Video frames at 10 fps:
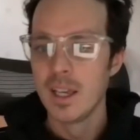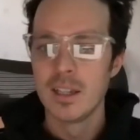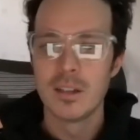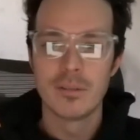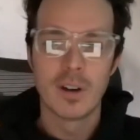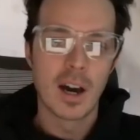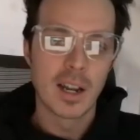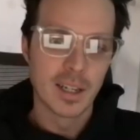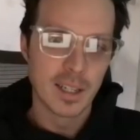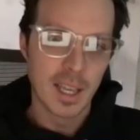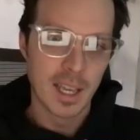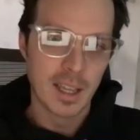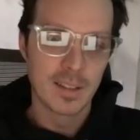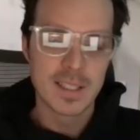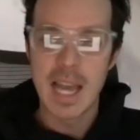Nevada
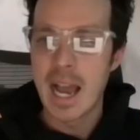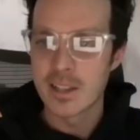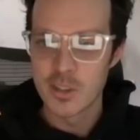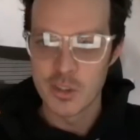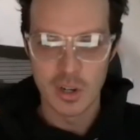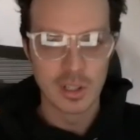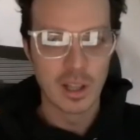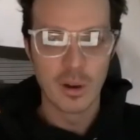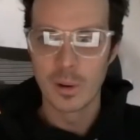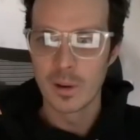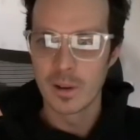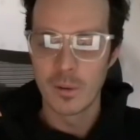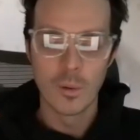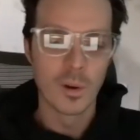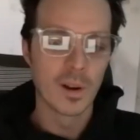and the taxes are lower,
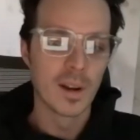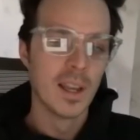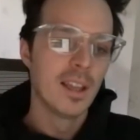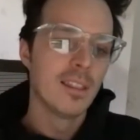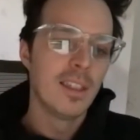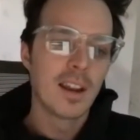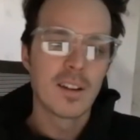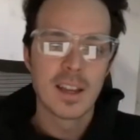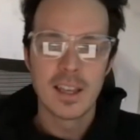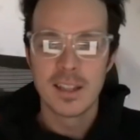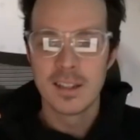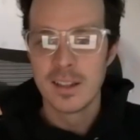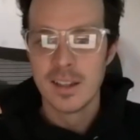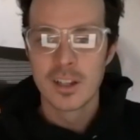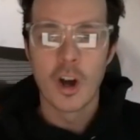or they're in
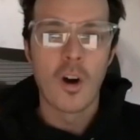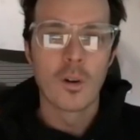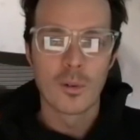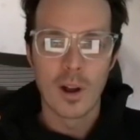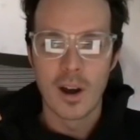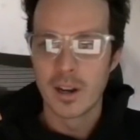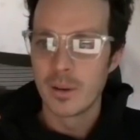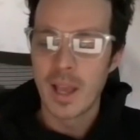Colorado.